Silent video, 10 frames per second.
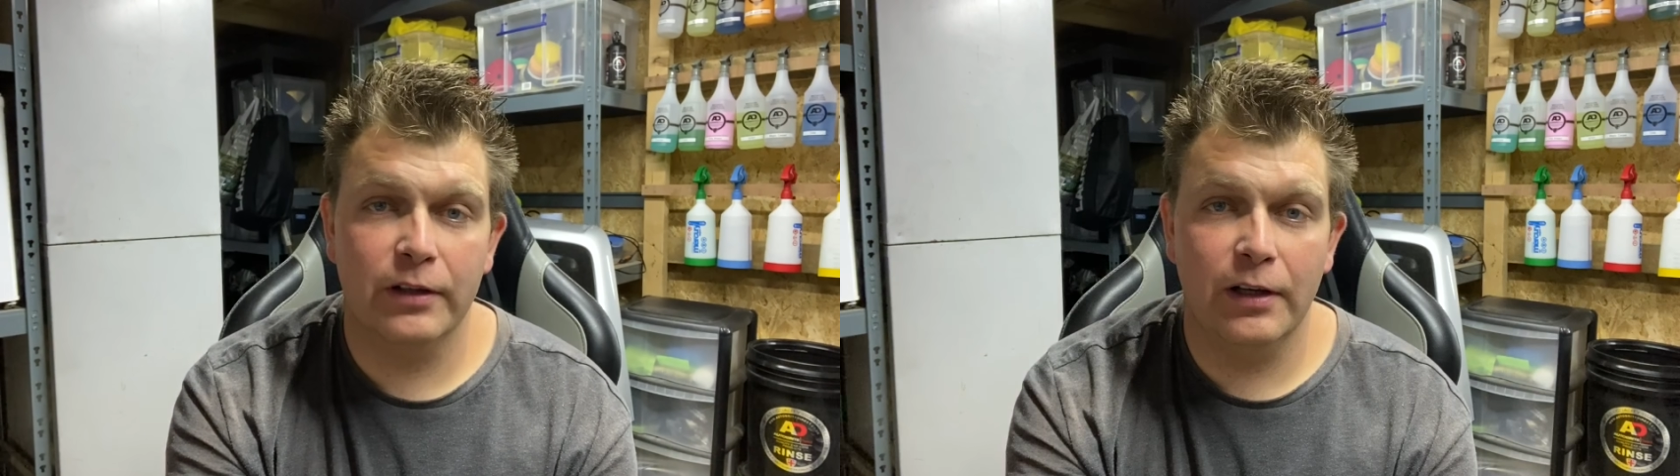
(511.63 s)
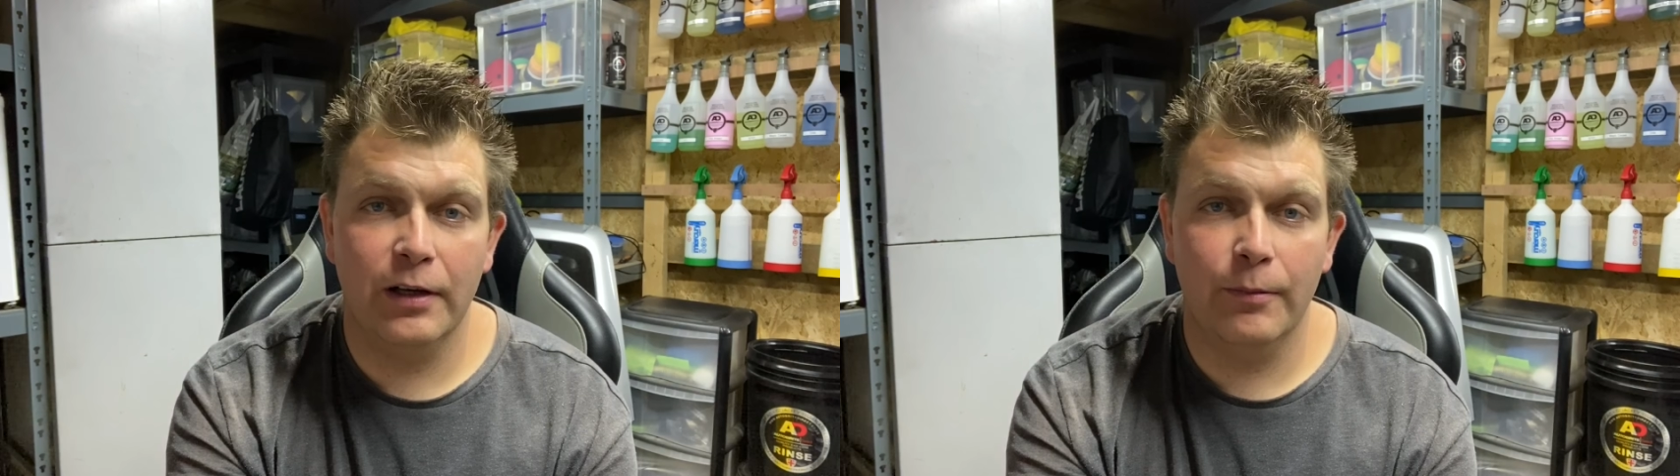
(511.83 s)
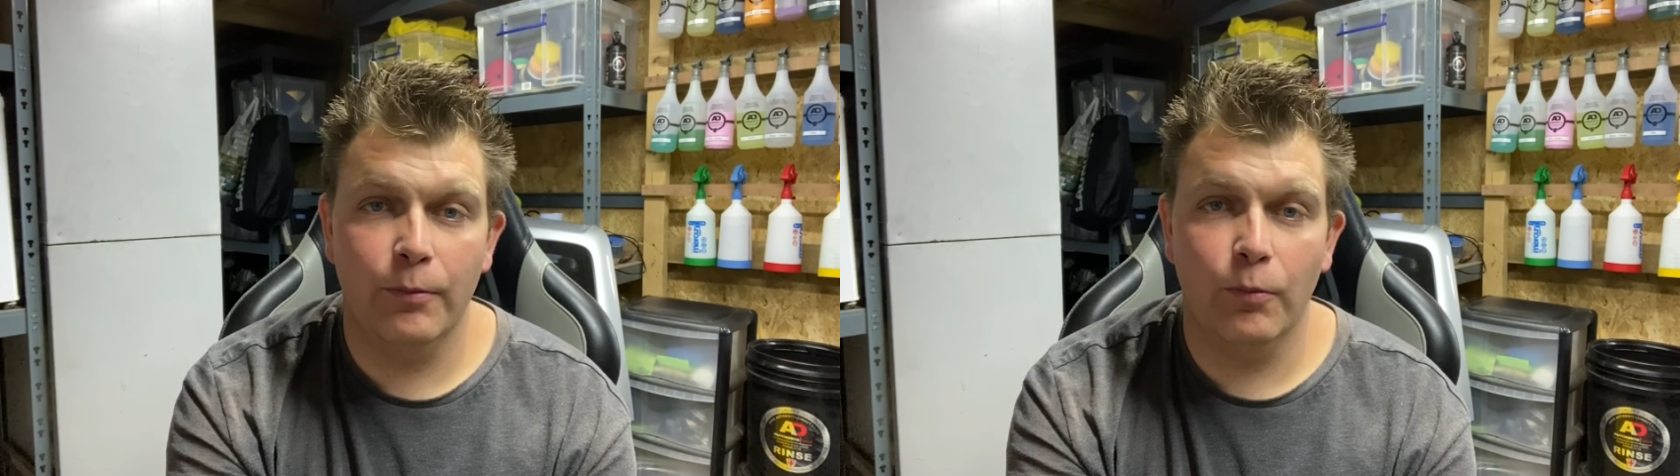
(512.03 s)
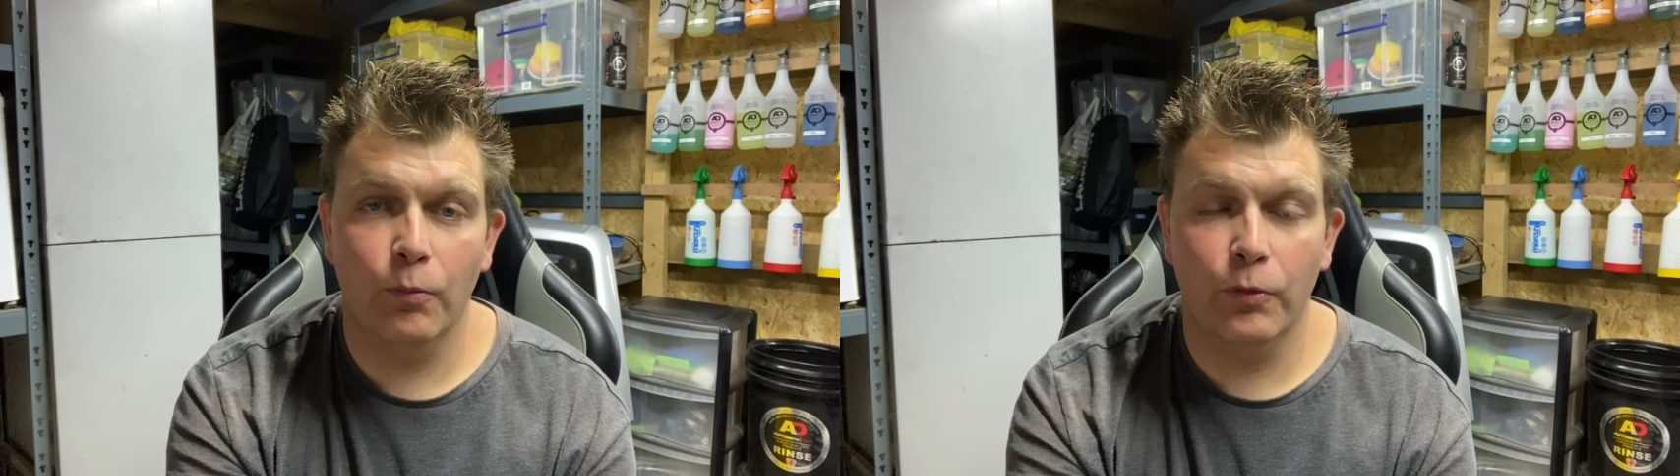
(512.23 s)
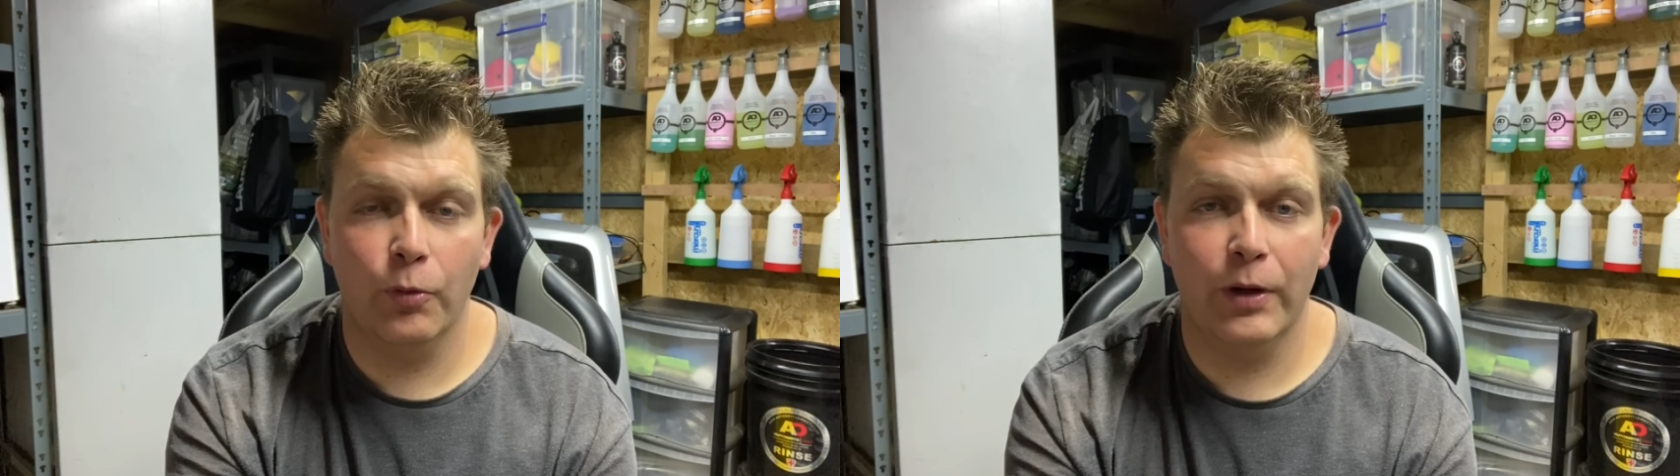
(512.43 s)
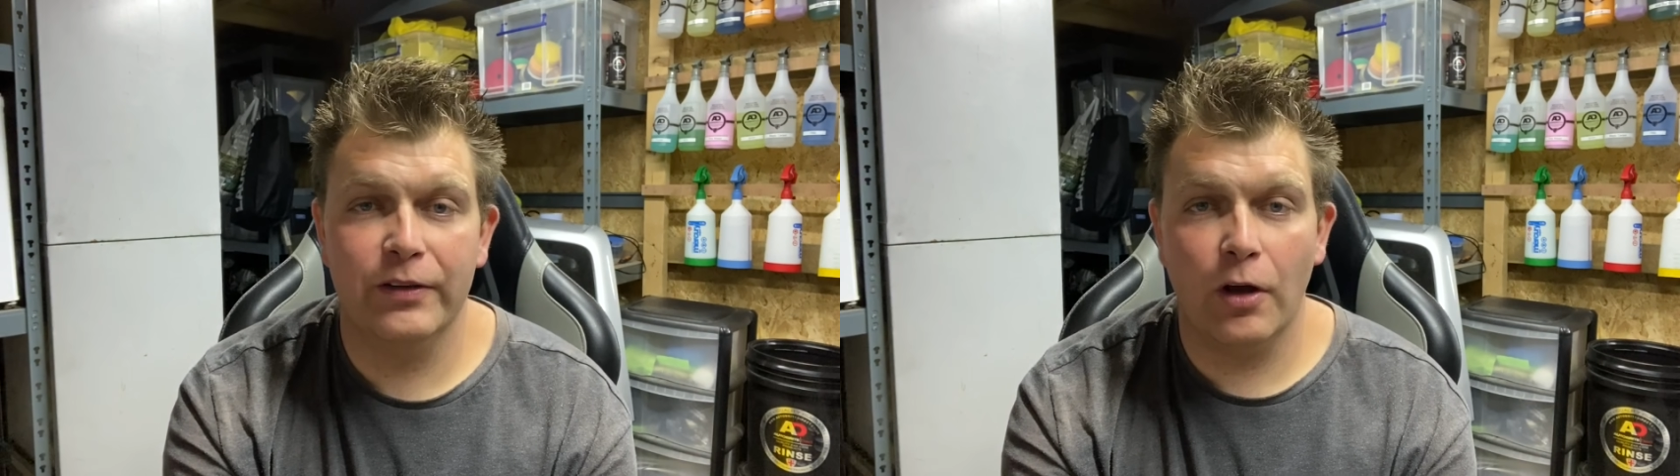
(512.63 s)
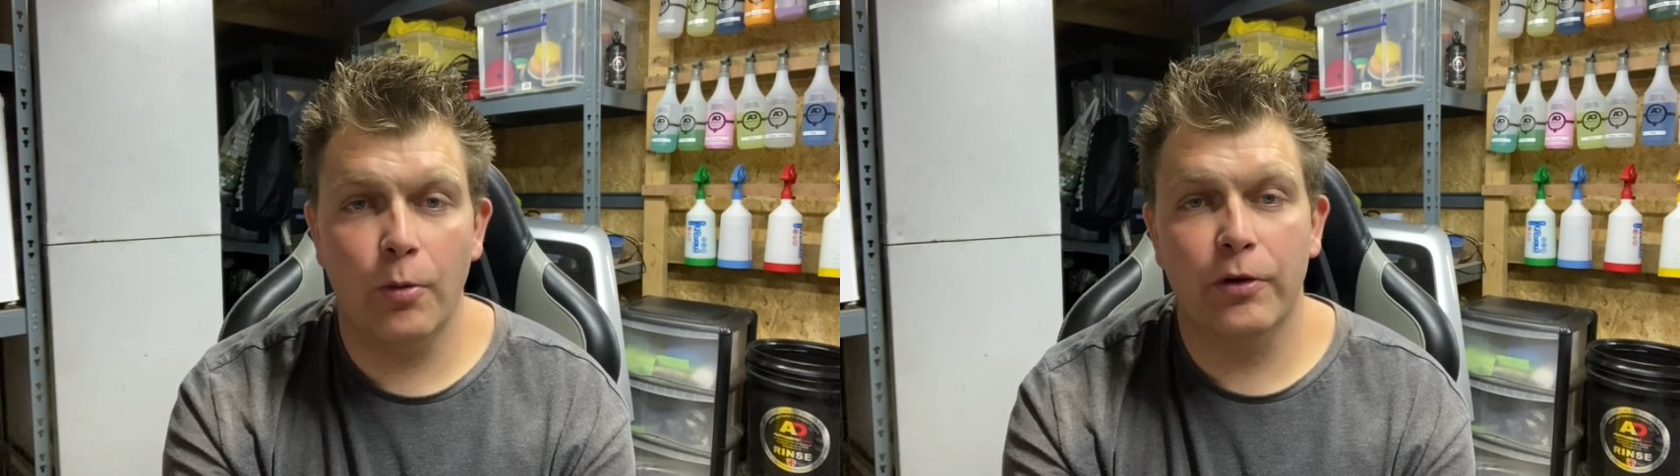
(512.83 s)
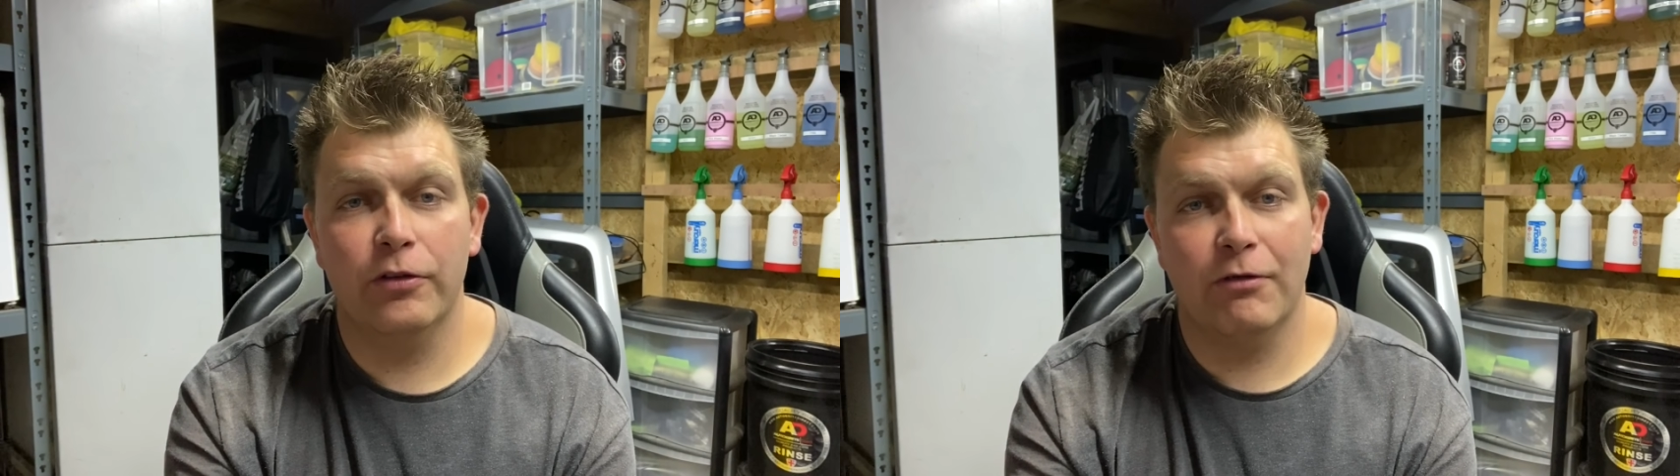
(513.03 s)
the way it's
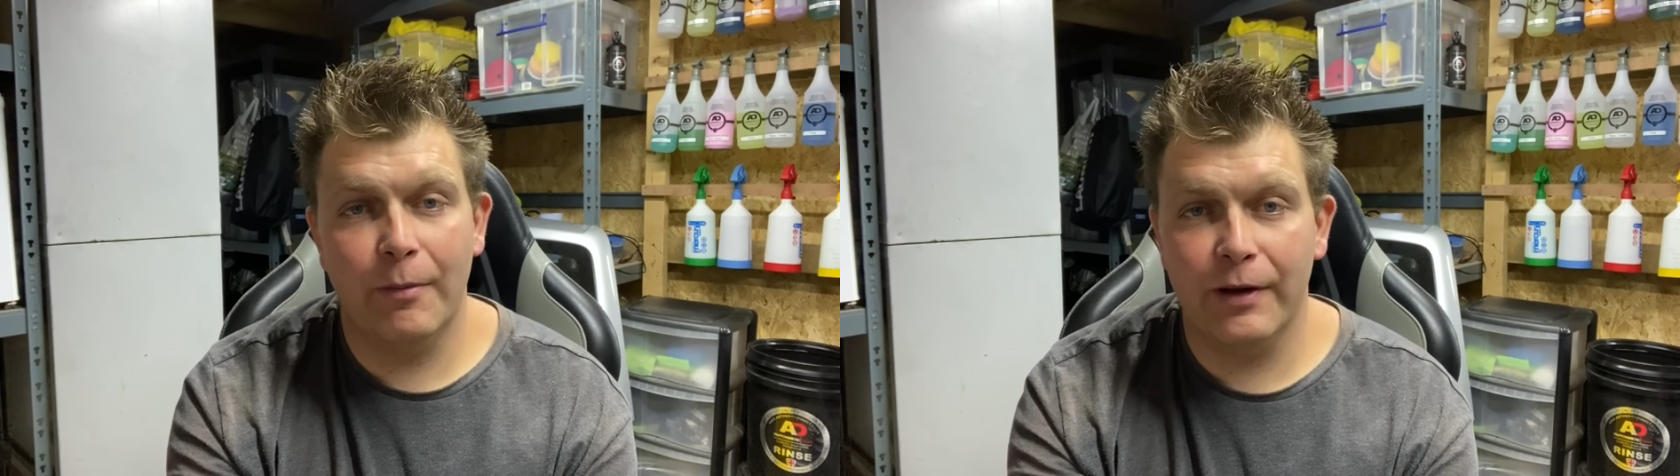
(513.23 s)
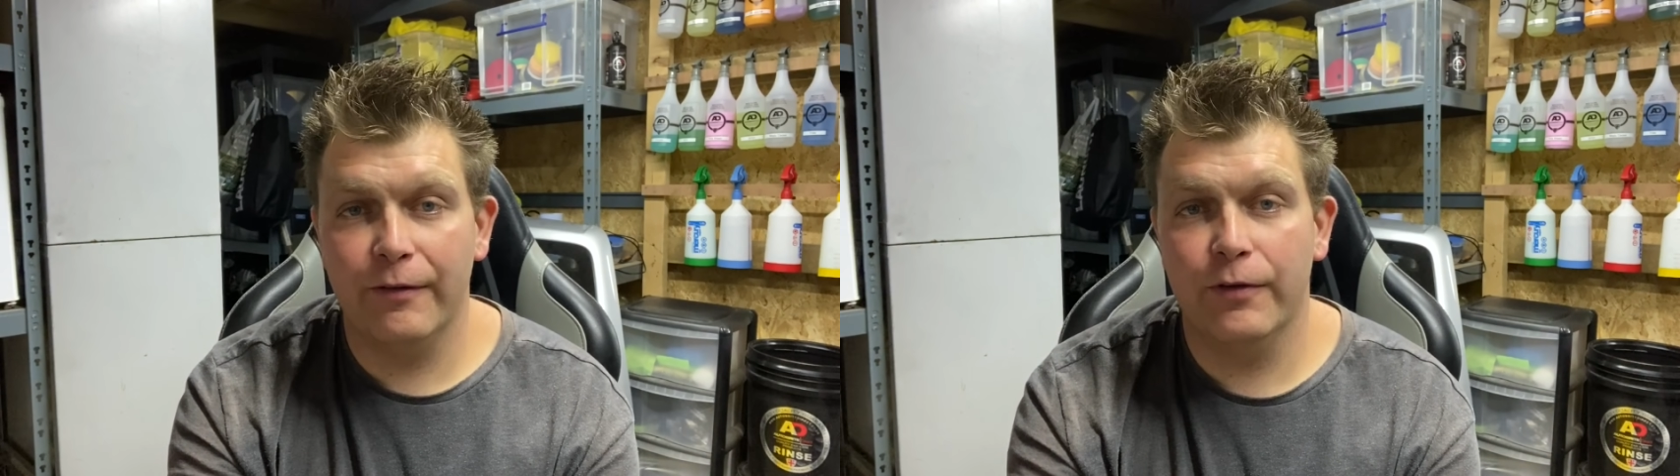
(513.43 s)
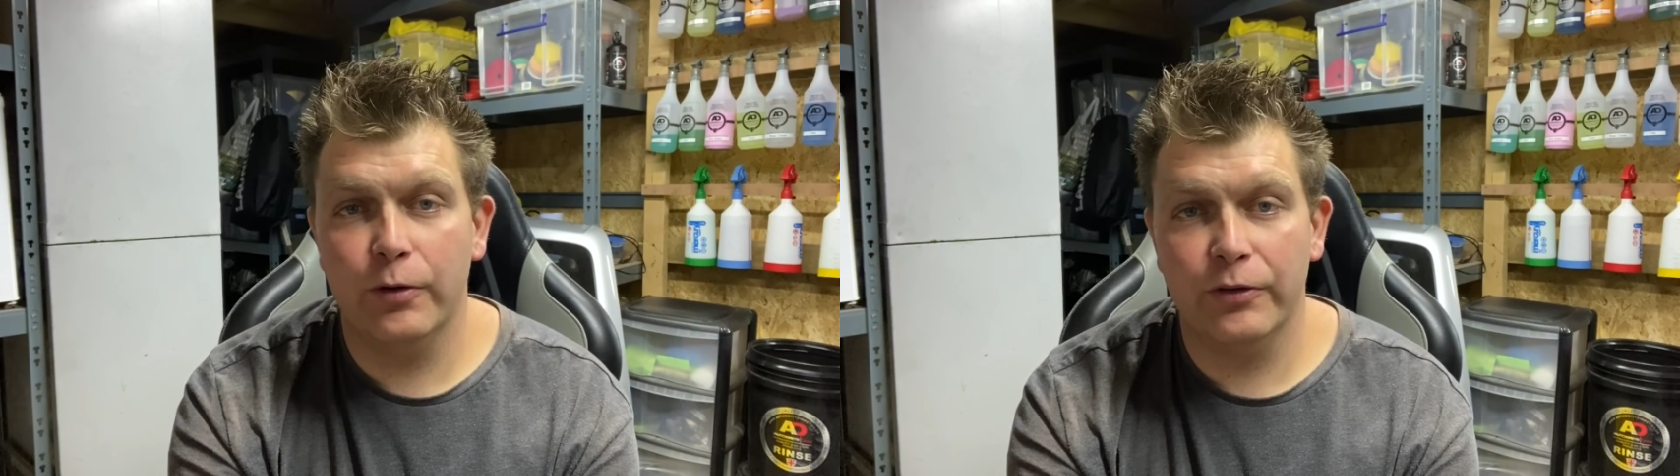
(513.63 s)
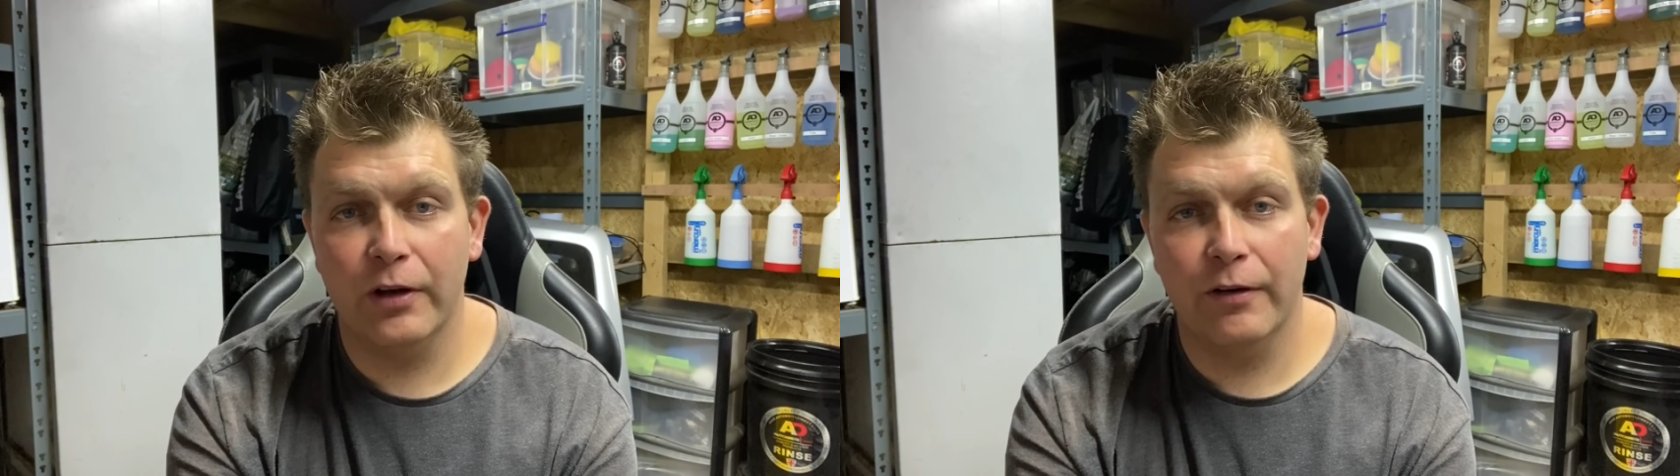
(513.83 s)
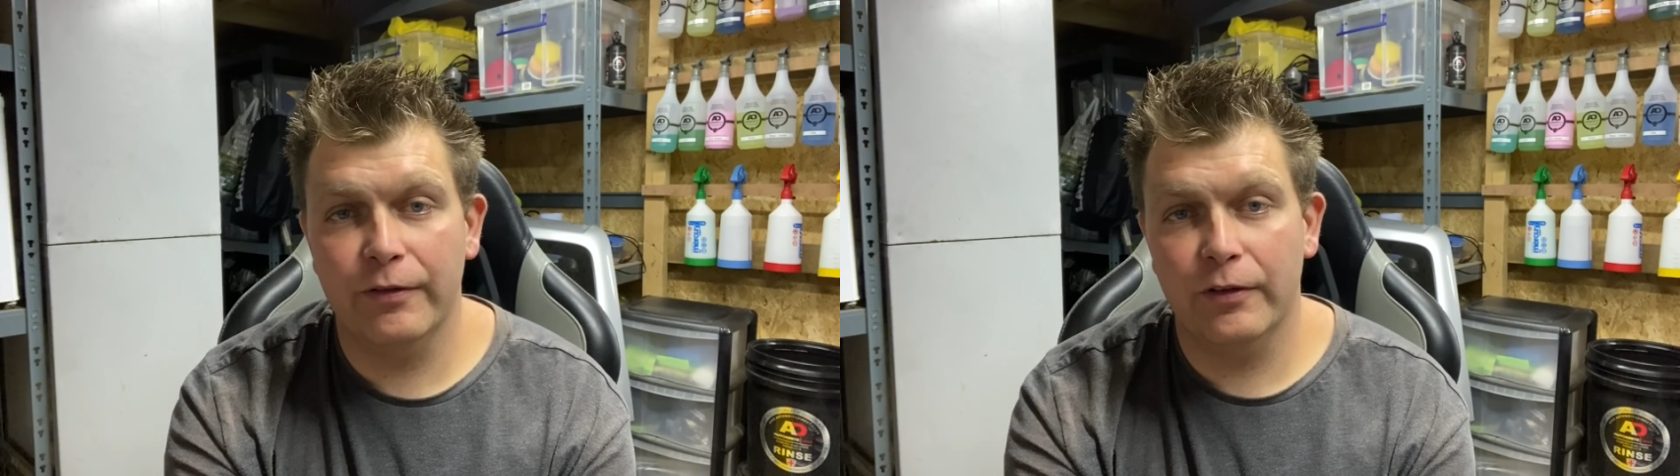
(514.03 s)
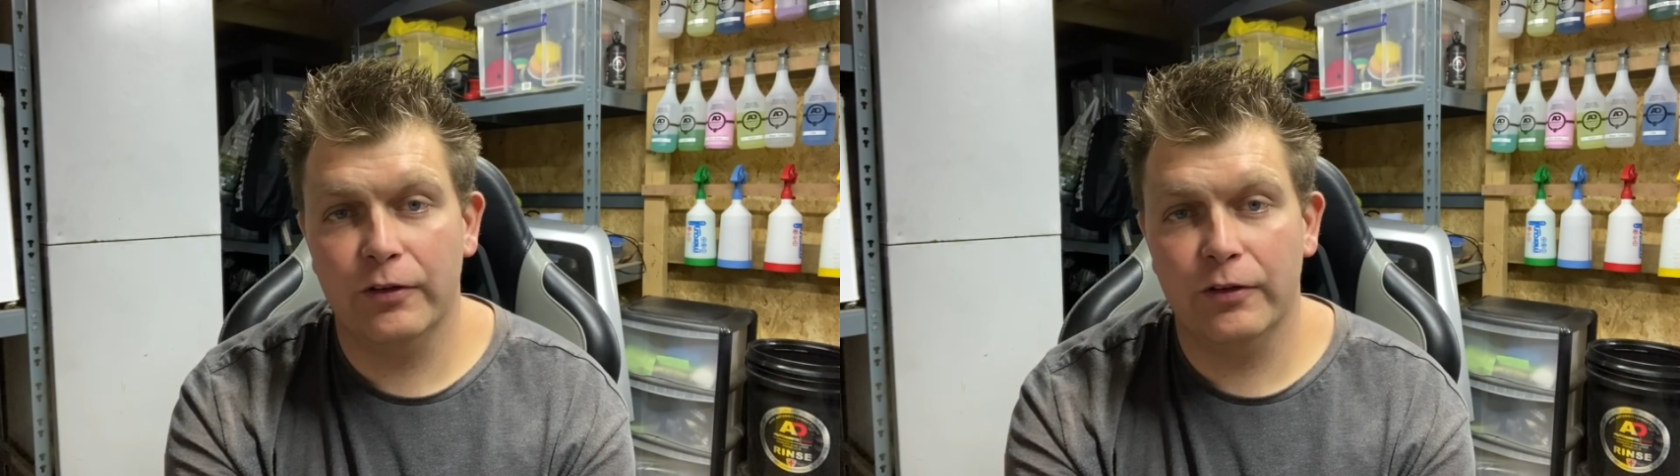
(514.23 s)
going with the ceramic infused stuff.